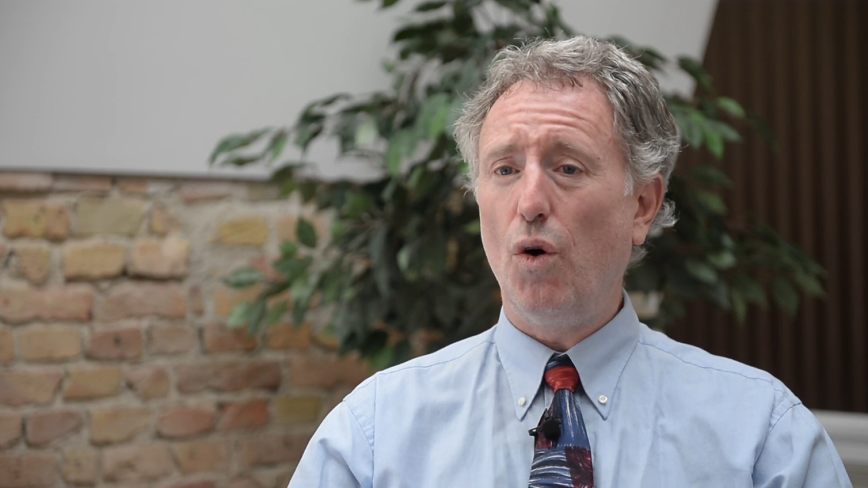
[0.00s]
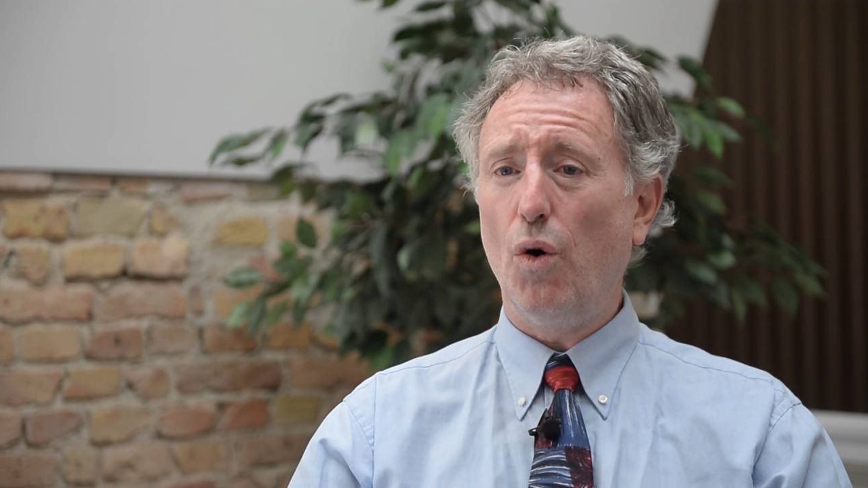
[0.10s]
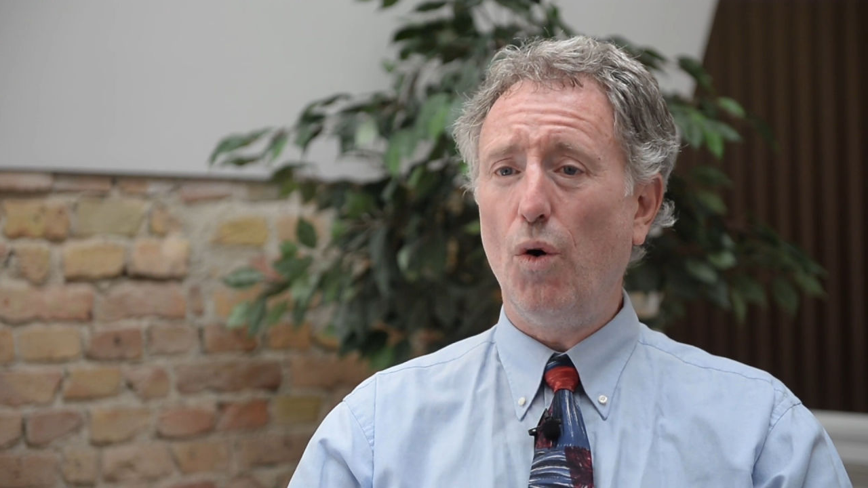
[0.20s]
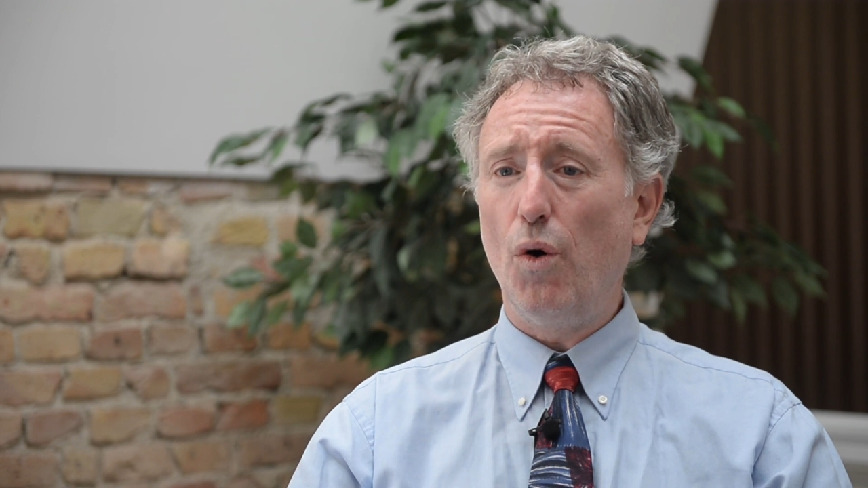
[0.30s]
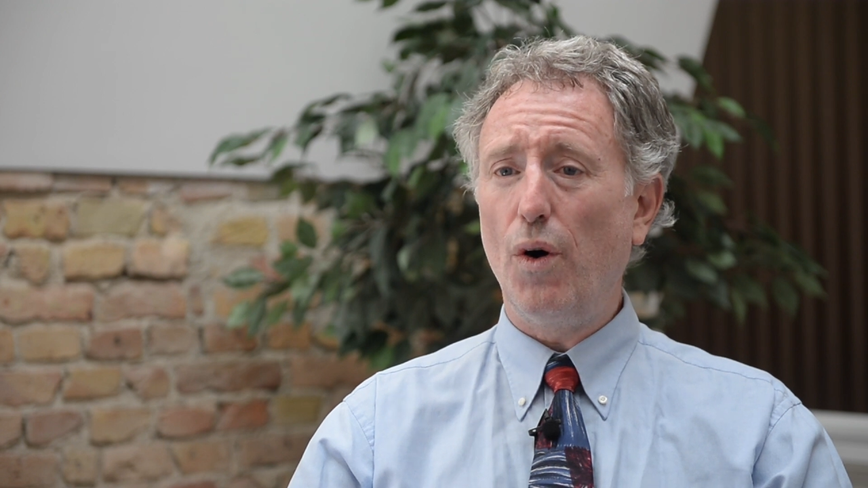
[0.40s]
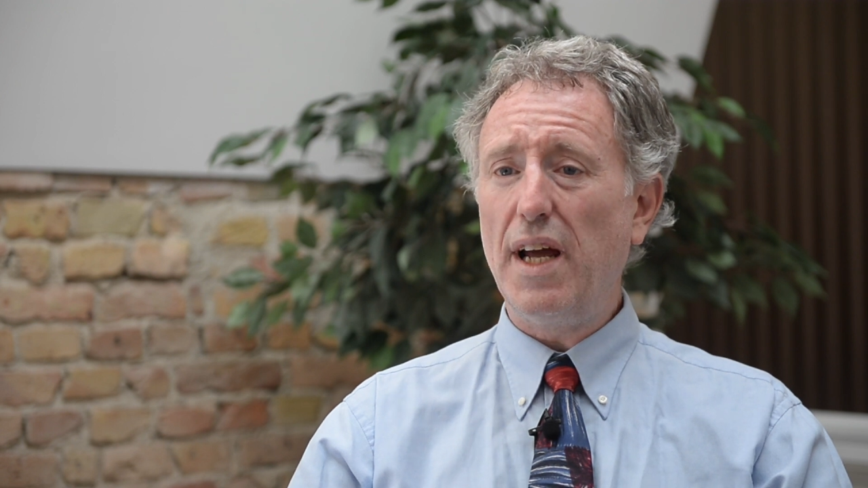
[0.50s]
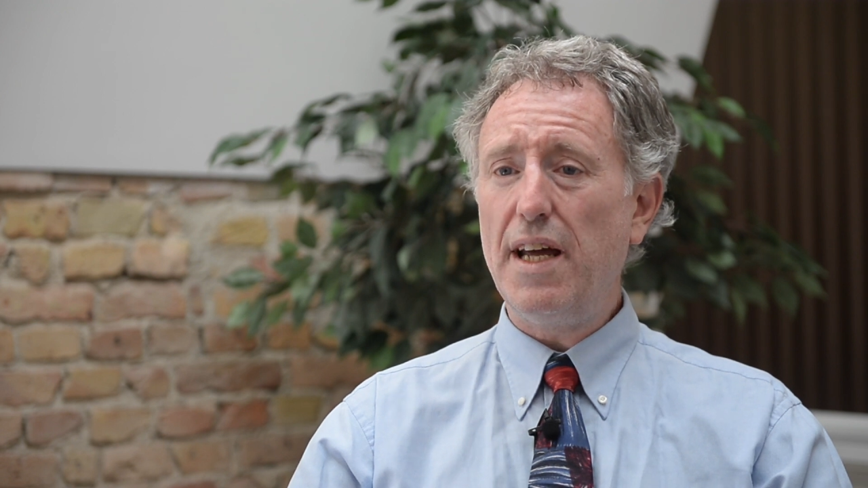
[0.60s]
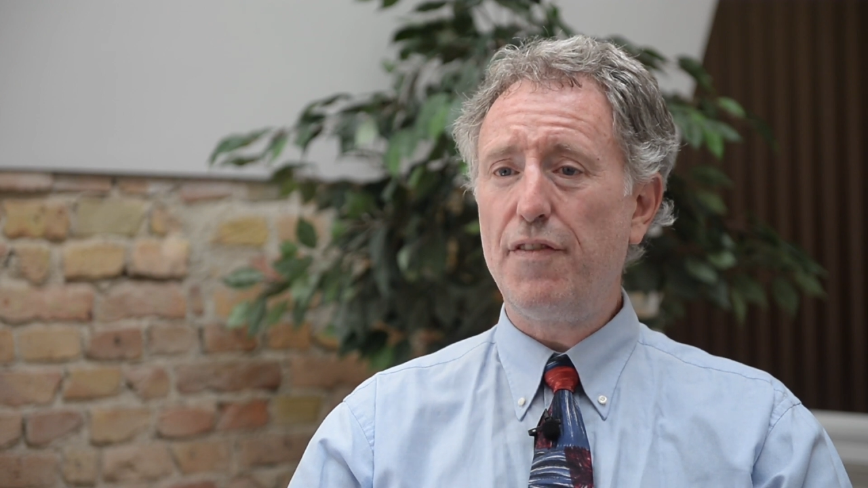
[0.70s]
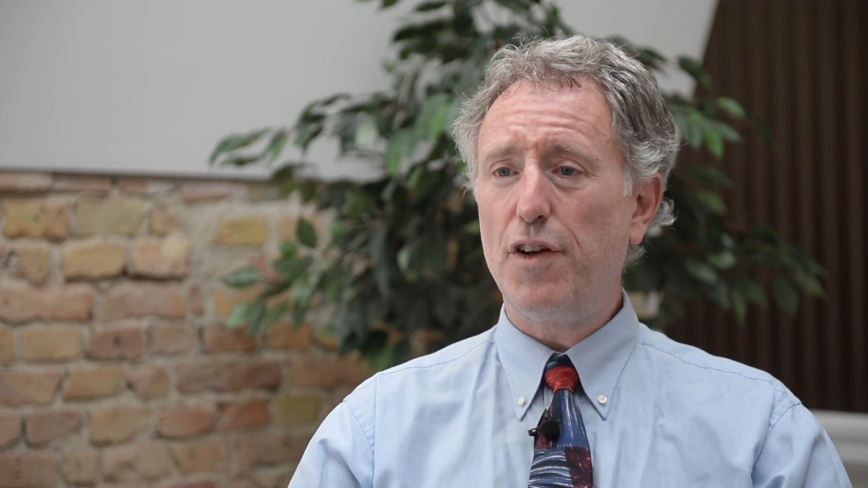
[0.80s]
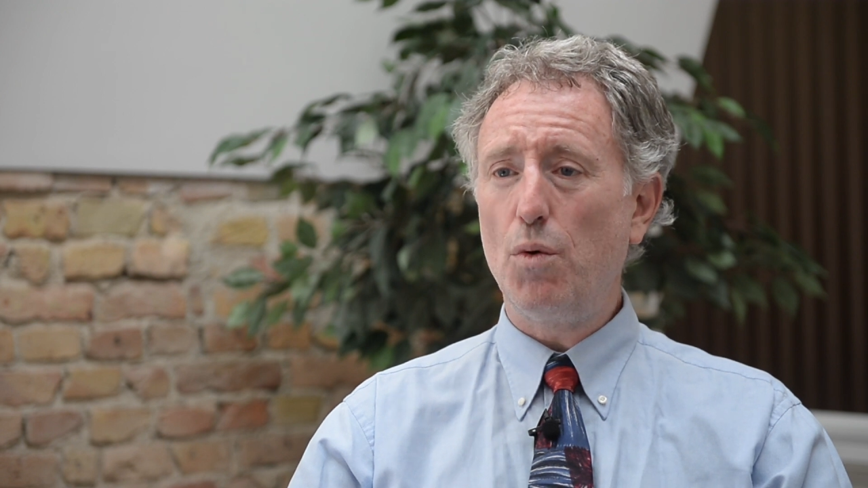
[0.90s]
or
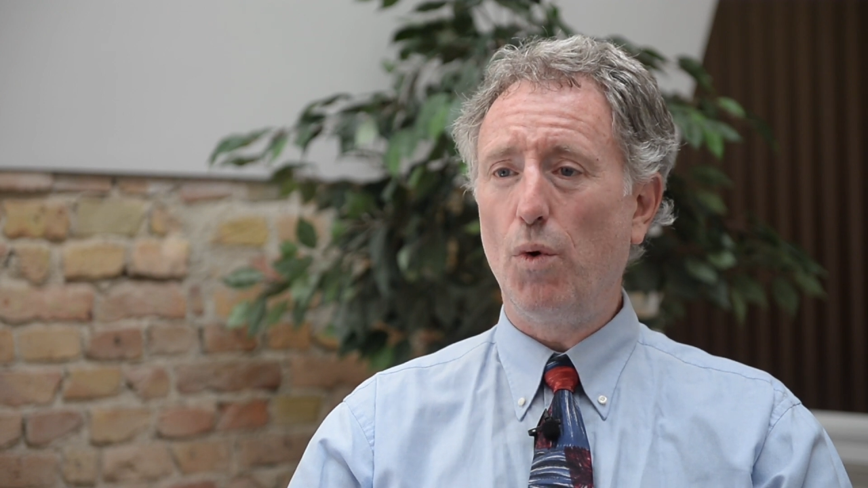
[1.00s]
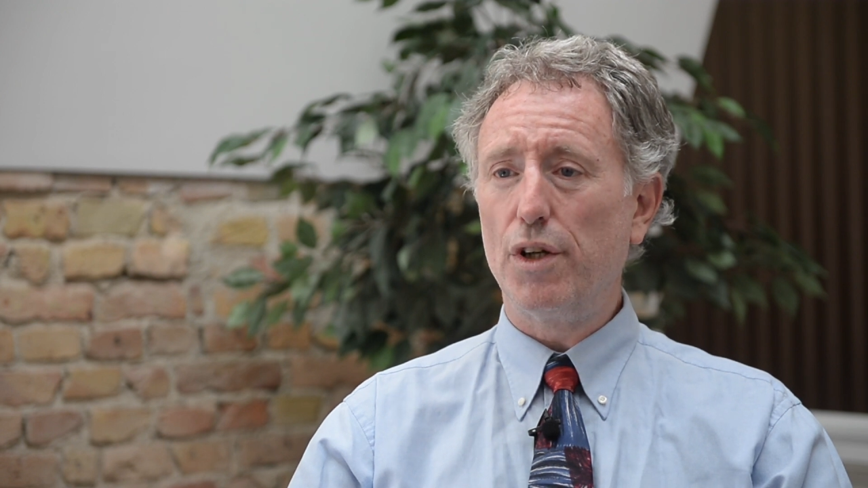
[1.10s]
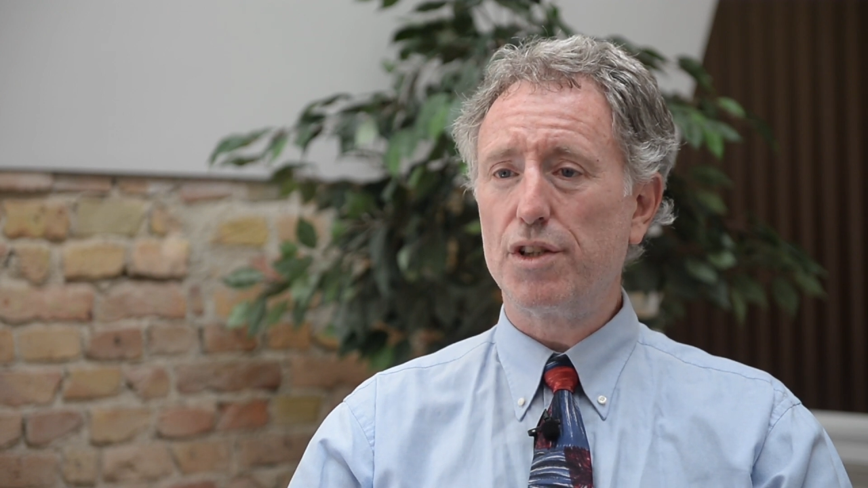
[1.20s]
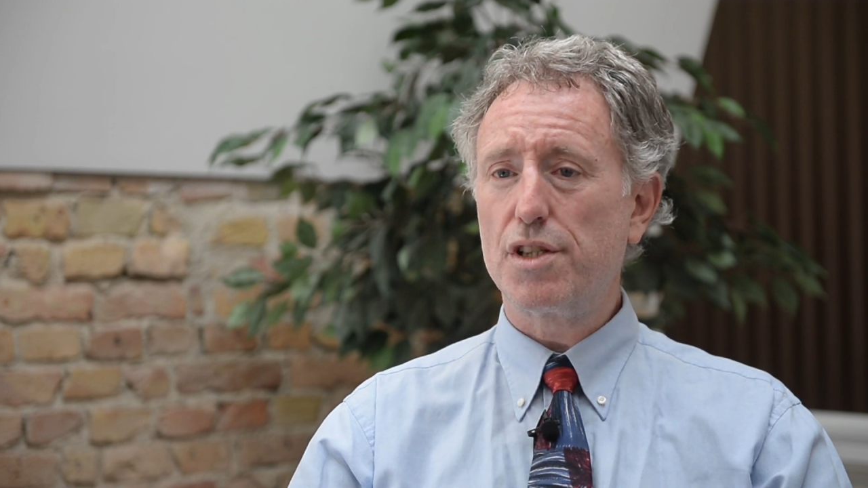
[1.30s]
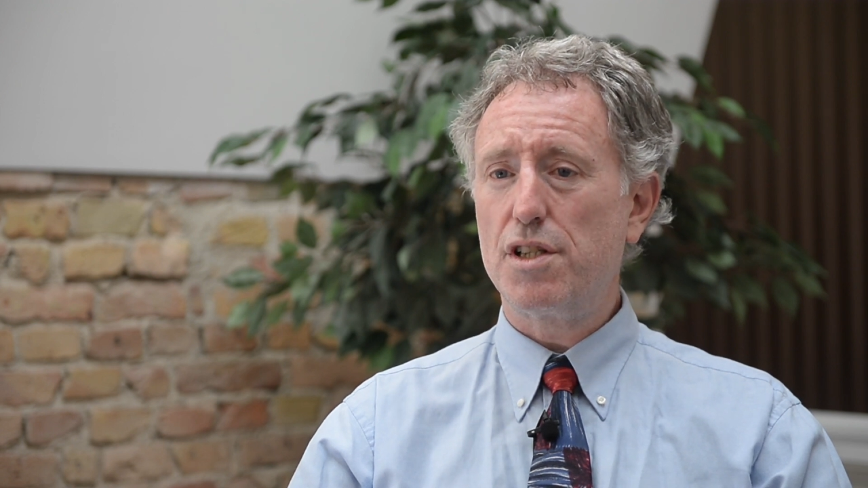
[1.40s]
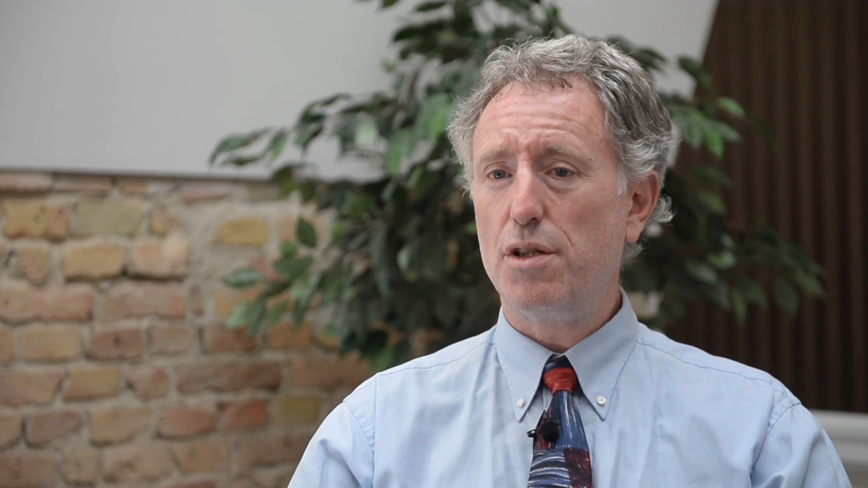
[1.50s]
if you want